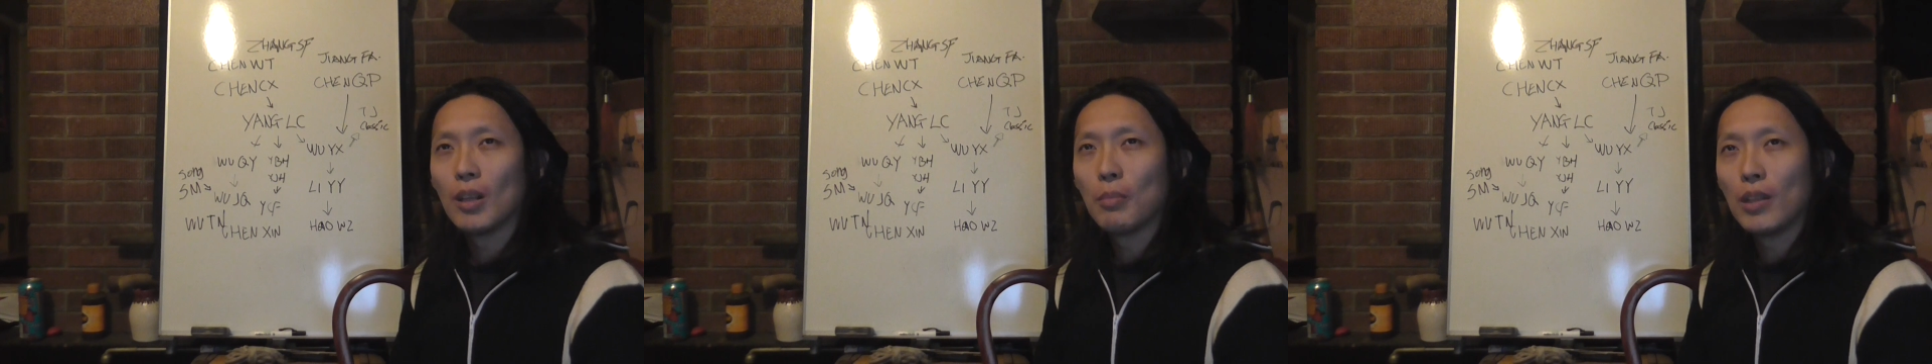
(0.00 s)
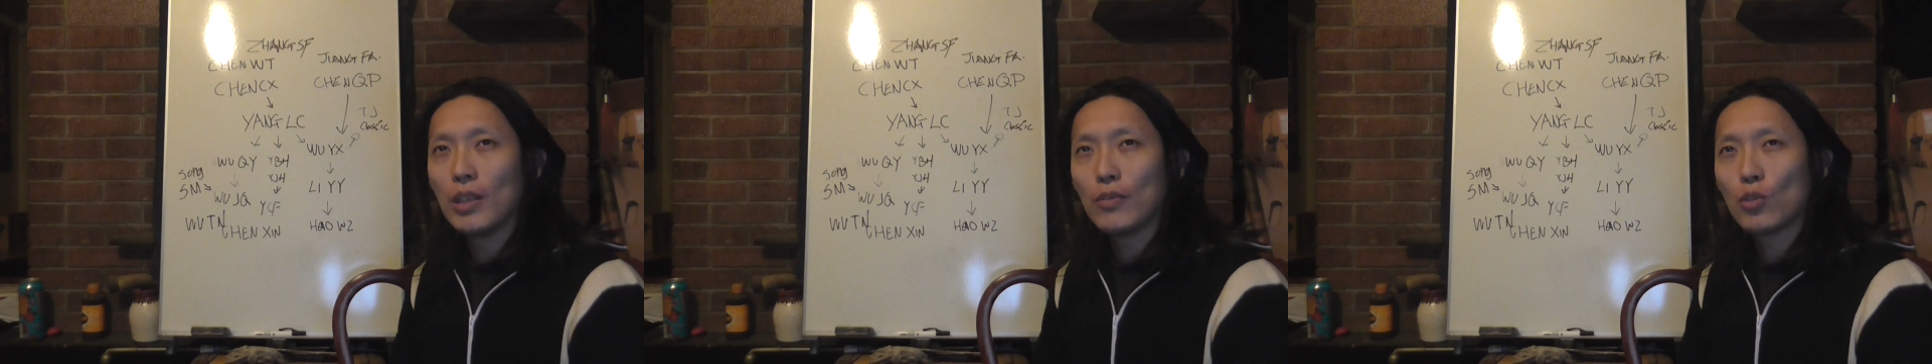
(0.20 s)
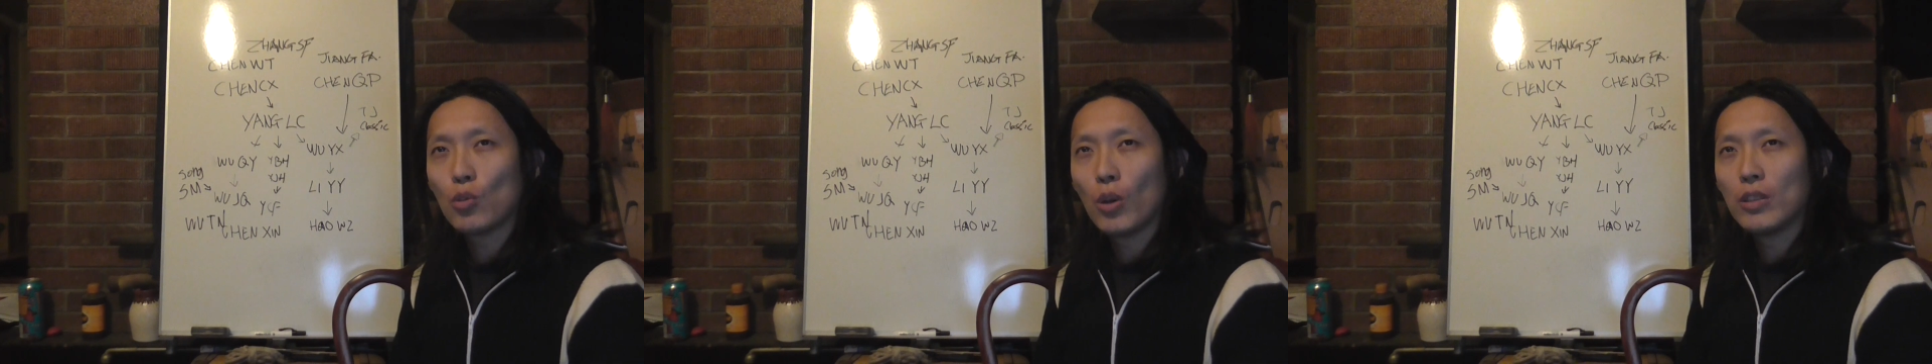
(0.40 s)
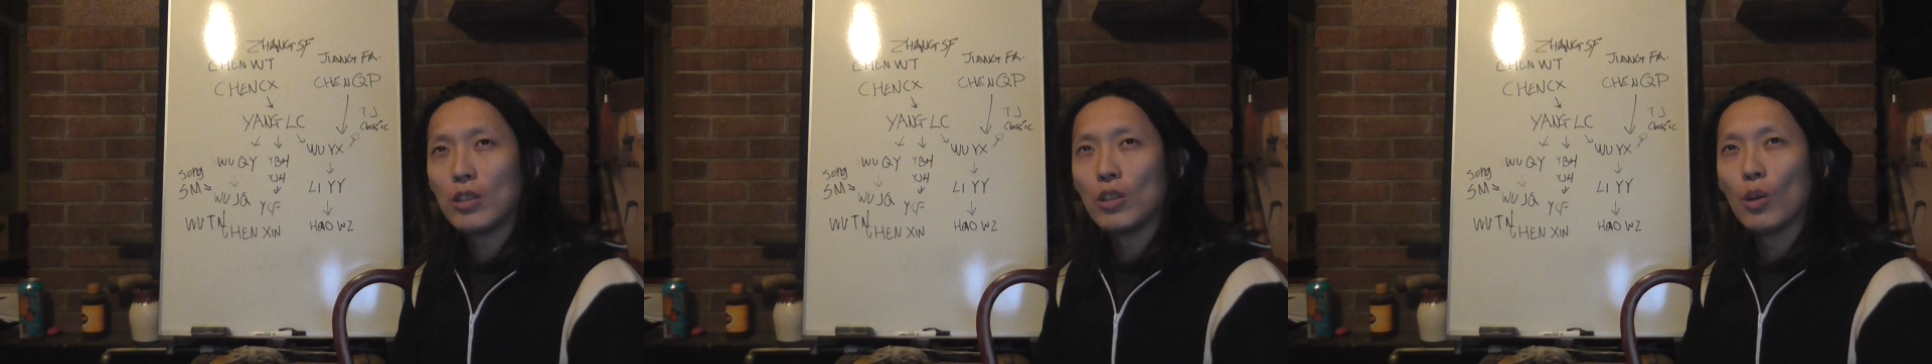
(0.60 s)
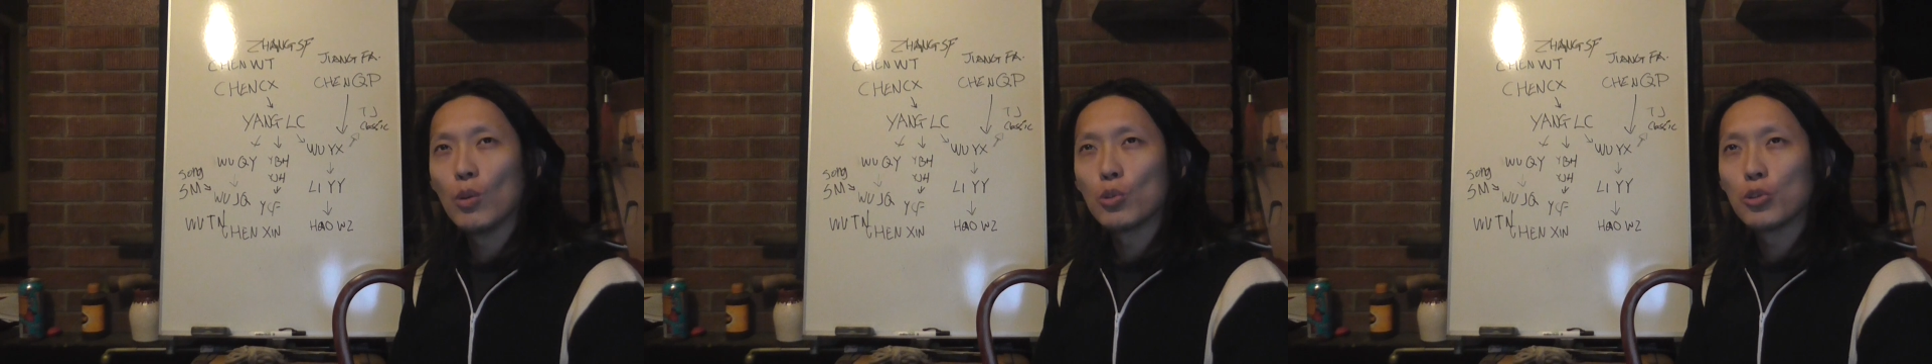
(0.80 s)
I believe
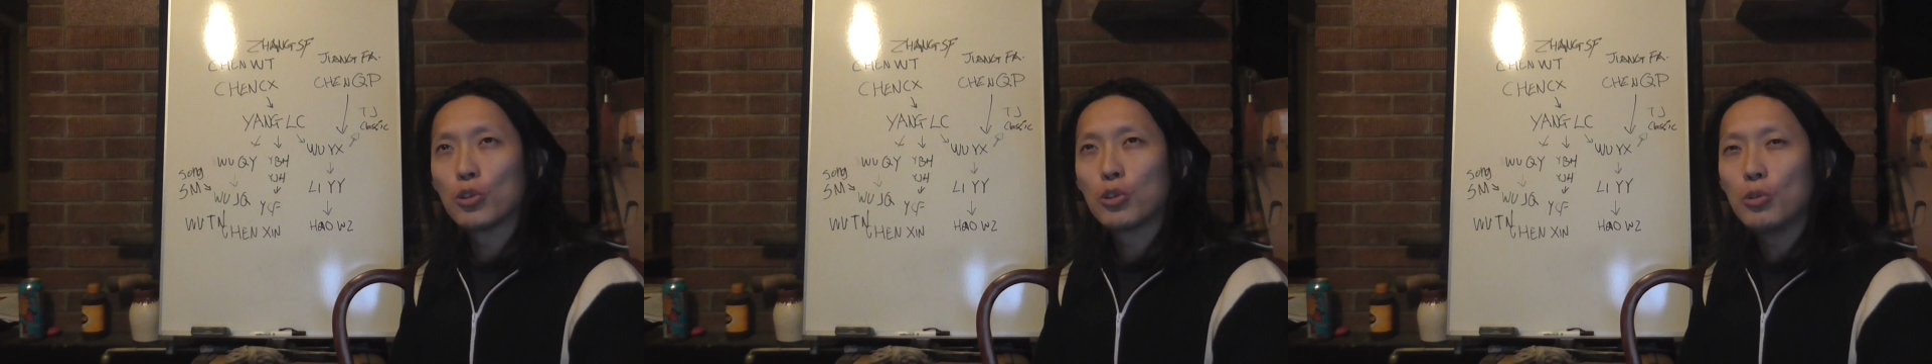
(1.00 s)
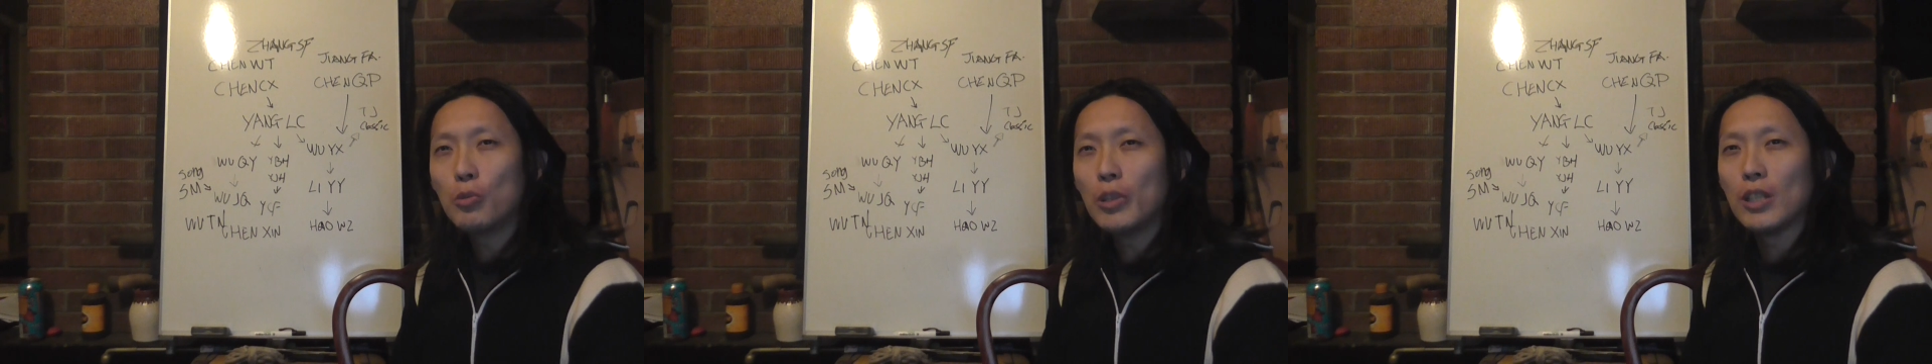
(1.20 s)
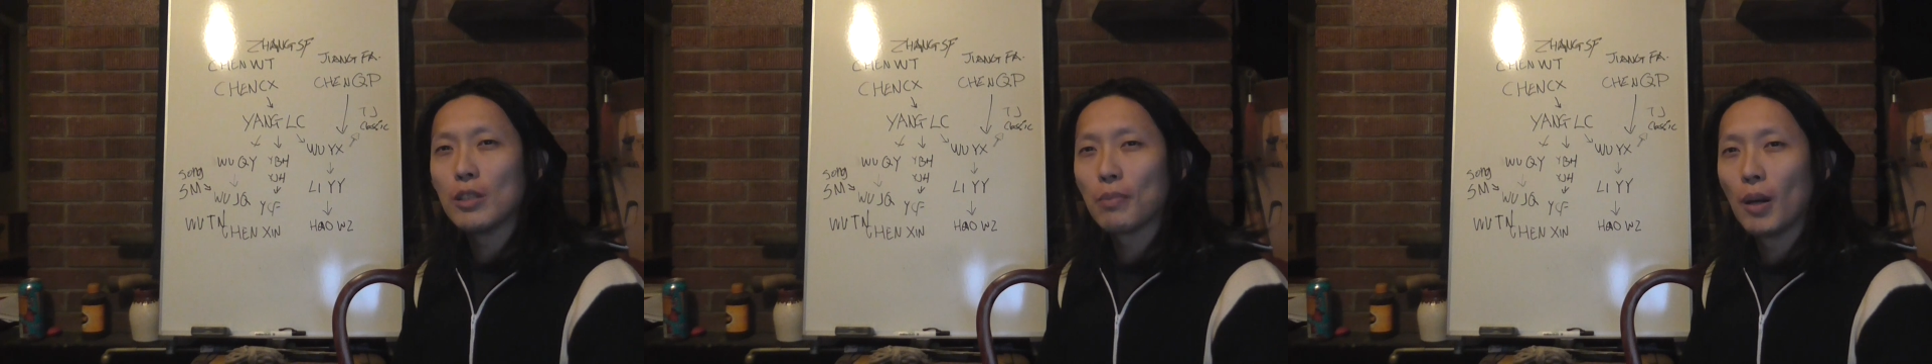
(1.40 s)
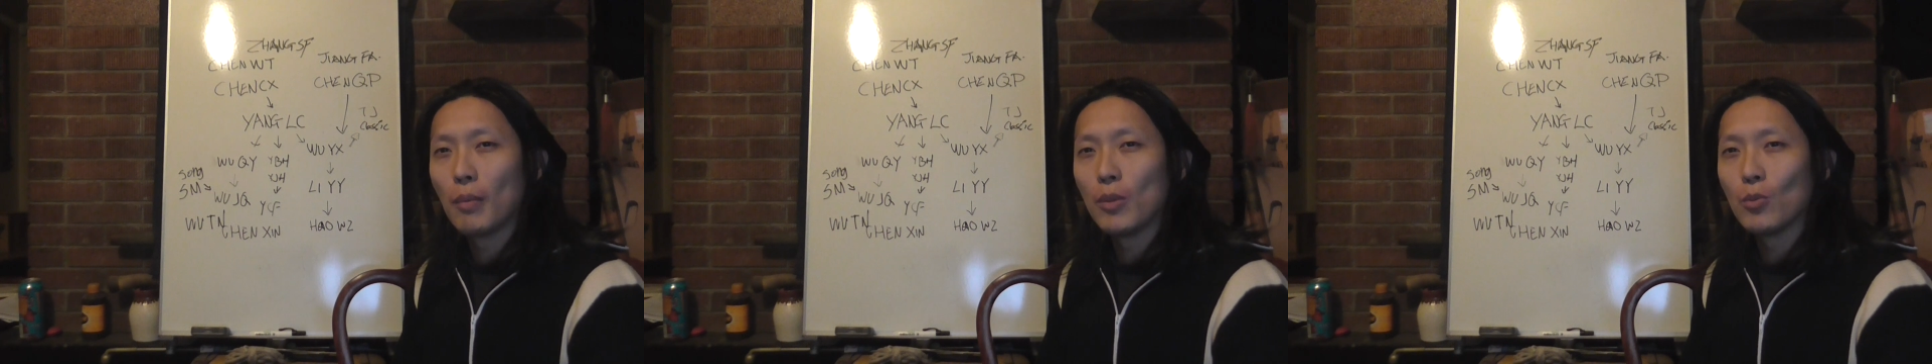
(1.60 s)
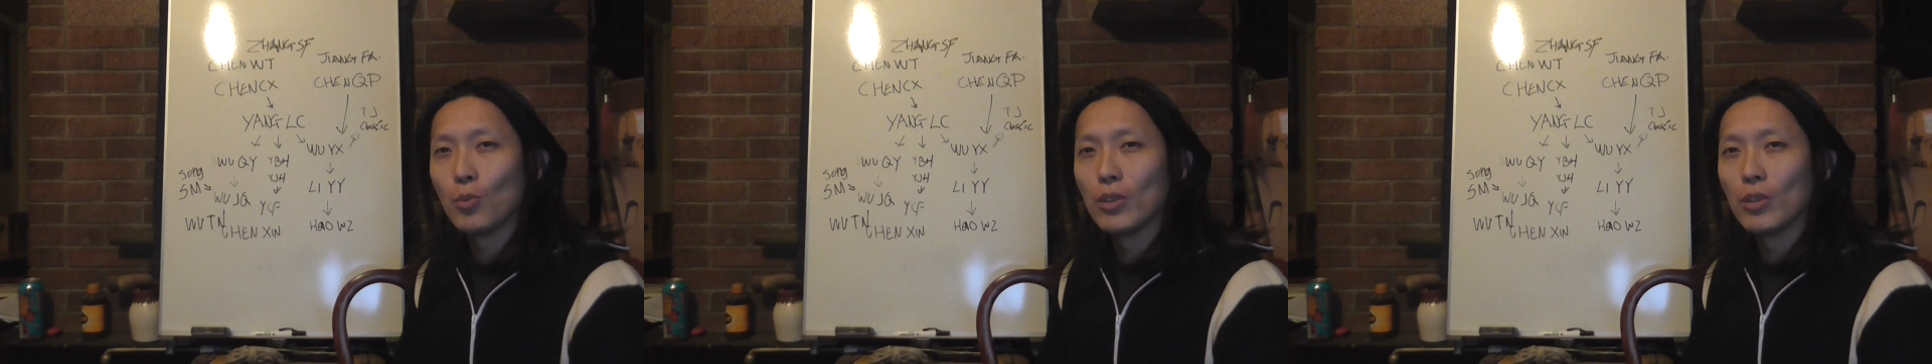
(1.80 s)
2003 is probably